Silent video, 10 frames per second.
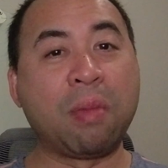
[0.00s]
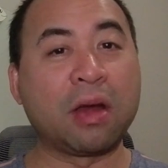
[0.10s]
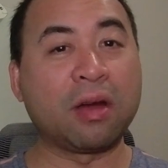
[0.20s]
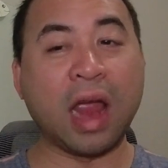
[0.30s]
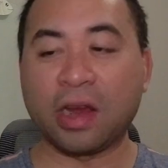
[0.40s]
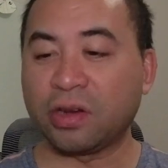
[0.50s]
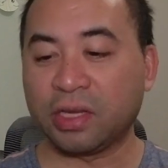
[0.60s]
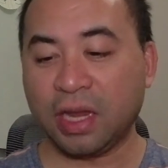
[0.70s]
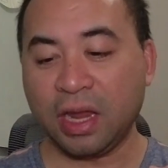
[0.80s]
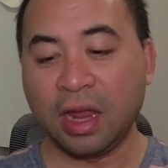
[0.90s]
better
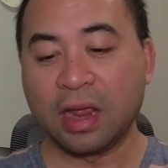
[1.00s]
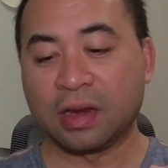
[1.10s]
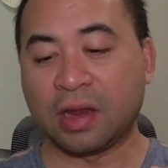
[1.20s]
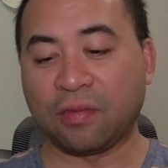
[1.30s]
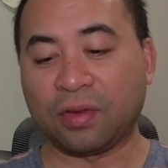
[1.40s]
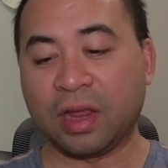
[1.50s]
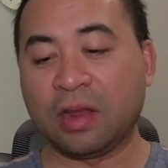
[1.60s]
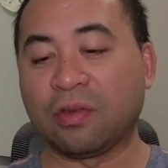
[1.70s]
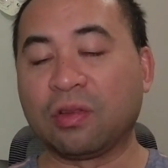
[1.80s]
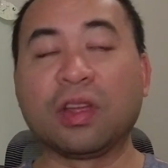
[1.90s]
accuracy,
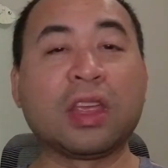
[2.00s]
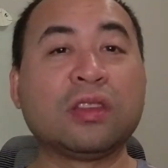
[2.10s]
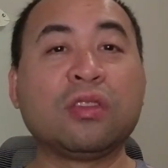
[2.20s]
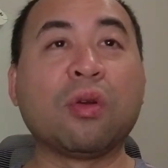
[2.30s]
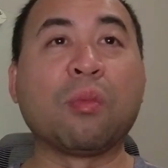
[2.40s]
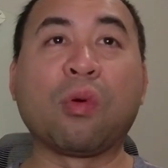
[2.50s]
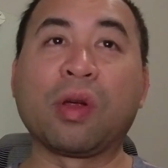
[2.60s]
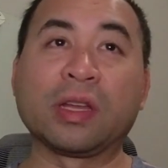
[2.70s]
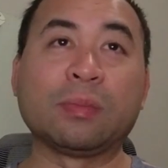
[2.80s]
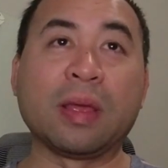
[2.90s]
definitely look into a
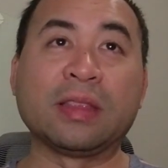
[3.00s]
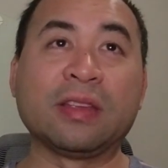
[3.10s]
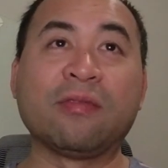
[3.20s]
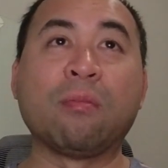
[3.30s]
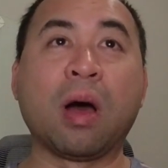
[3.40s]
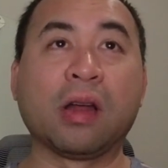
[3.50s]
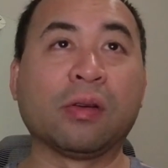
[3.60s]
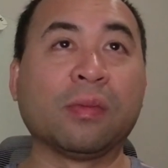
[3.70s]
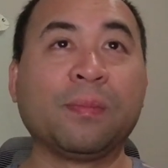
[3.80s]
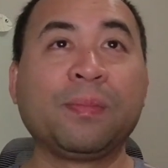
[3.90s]
more expensive
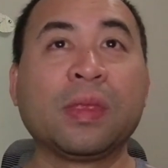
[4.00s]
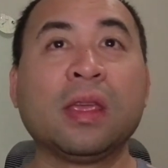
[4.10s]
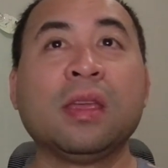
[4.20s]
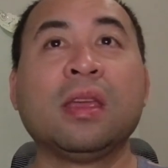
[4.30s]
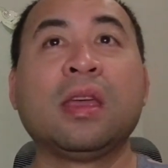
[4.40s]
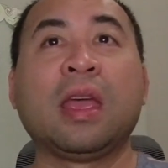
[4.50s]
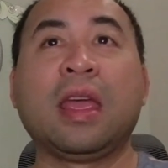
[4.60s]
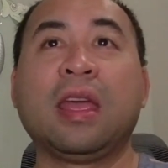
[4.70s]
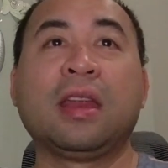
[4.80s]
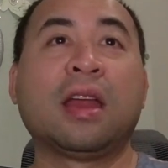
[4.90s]
model.
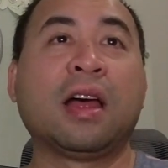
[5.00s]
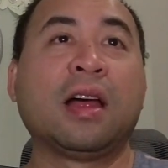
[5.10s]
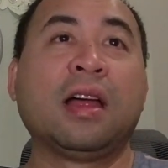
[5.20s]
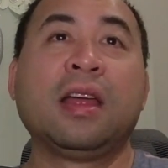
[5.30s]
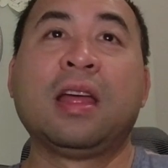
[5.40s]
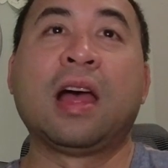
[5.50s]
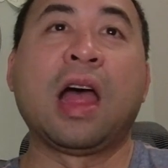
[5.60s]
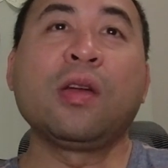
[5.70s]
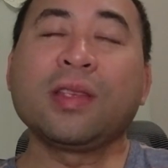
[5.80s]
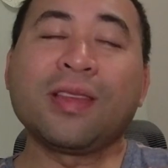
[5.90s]
And I
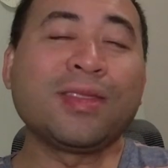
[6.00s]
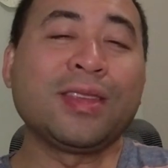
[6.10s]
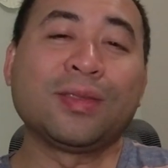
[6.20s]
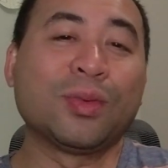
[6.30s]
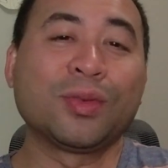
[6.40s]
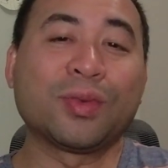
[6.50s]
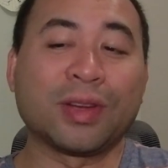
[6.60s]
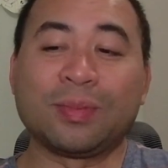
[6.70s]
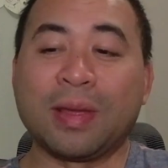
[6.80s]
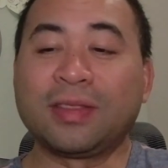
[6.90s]
always thought these tools were
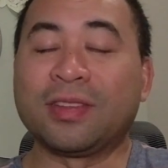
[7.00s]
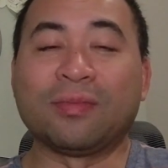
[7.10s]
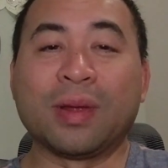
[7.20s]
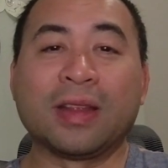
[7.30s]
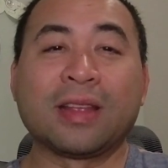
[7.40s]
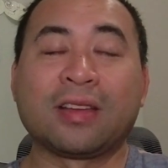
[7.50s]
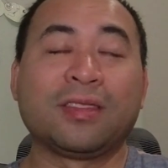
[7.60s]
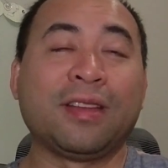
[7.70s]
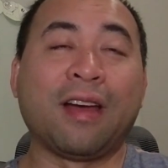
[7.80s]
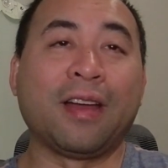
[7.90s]
expensive, but it's
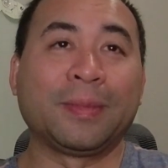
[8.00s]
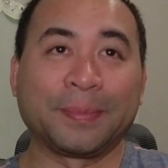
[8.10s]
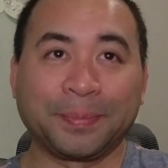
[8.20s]
actually not.